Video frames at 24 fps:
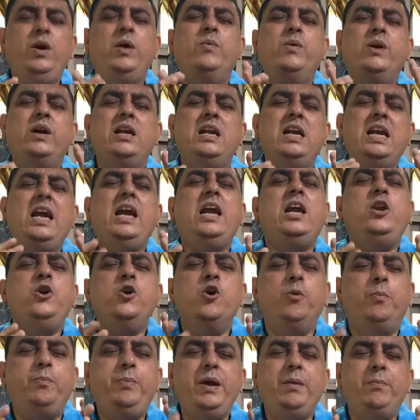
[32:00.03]
would lead
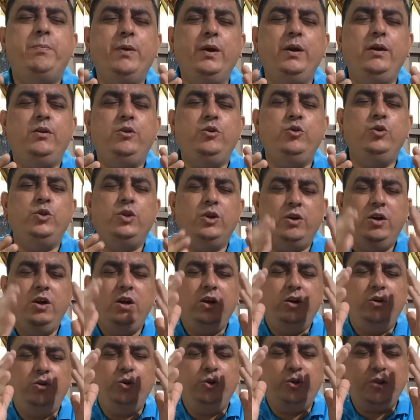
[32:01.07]
your people to the,
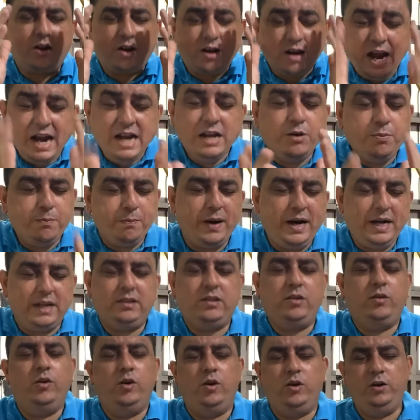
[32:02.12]
to the right
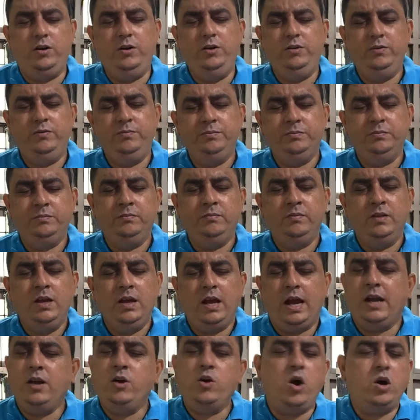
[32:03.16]
path, Lord.
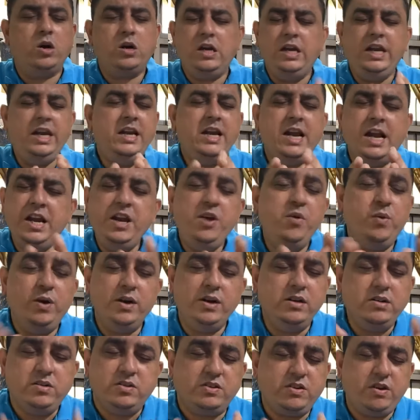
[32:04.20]
And not lead
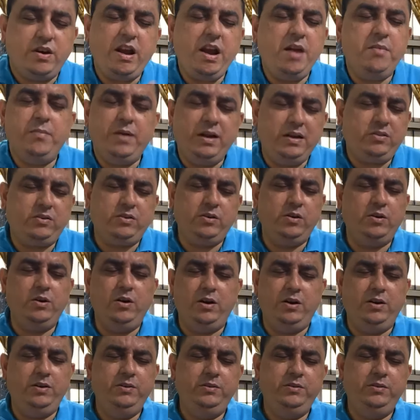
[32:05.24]
anyone astray, Master God.